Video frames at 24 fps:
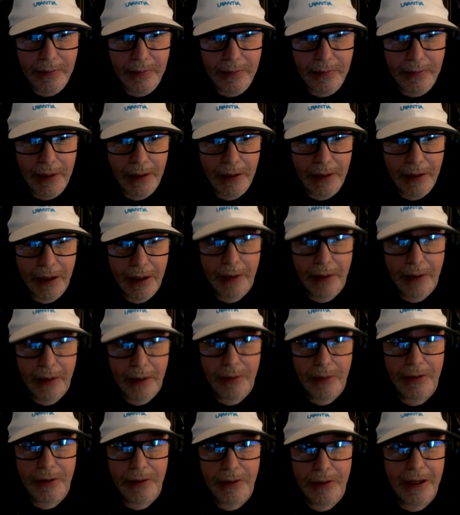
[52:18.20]
like it was
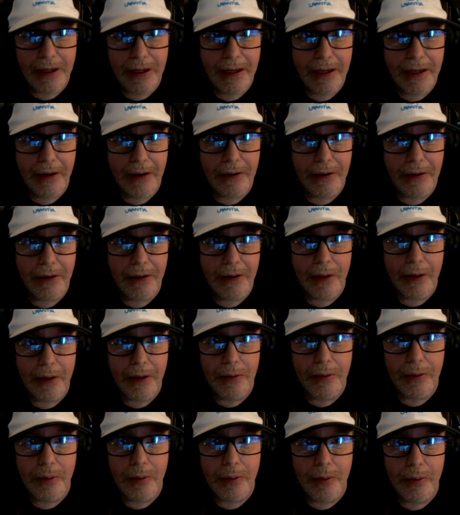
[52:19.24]
looking down at her, like it
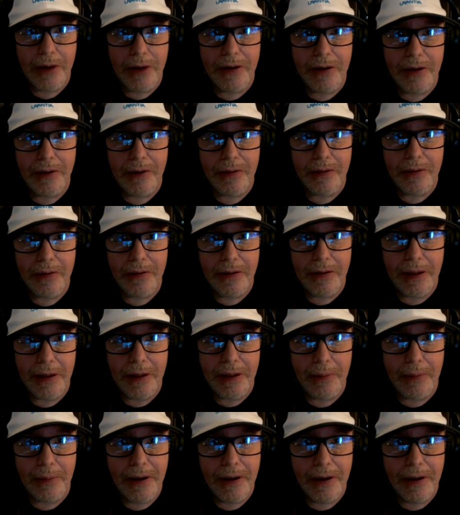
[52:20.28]
was watching her sleep.